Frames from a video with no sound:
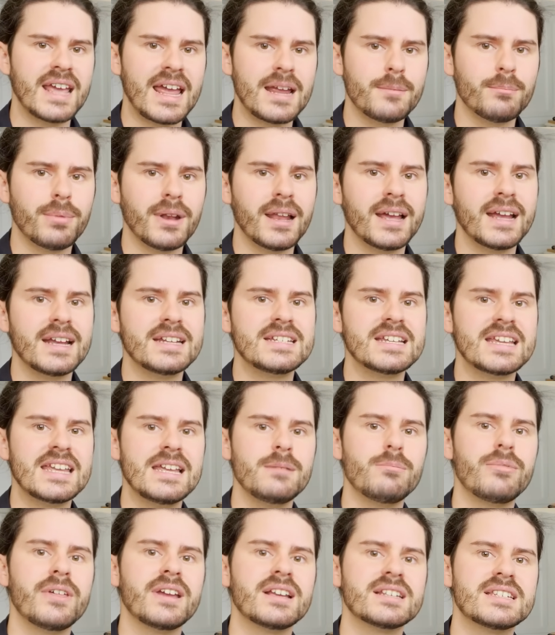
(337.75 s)
gameplay to
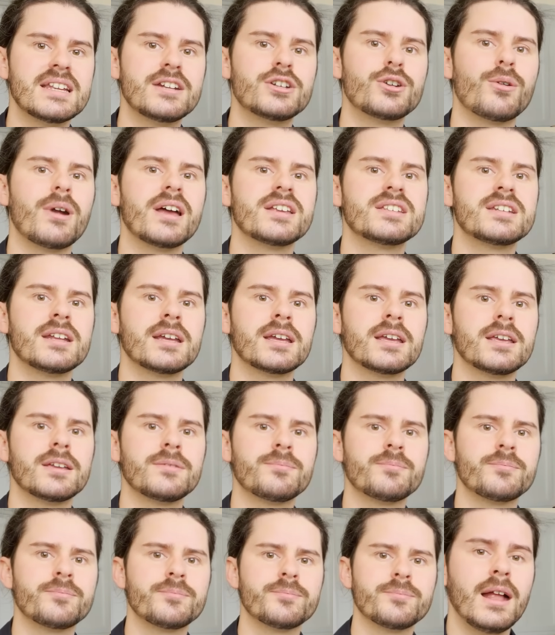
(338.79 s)
keep things interesting.
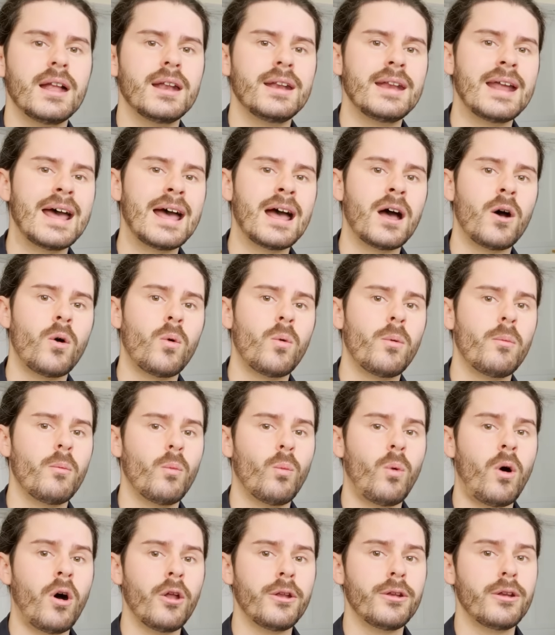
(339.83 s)
Now,
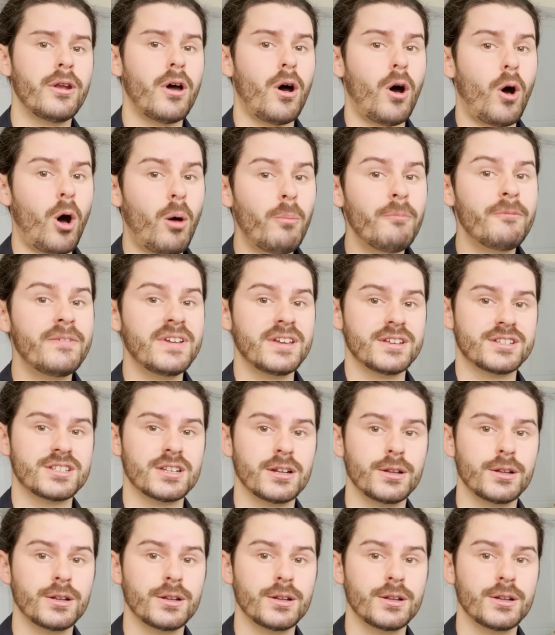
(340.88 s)
one obvious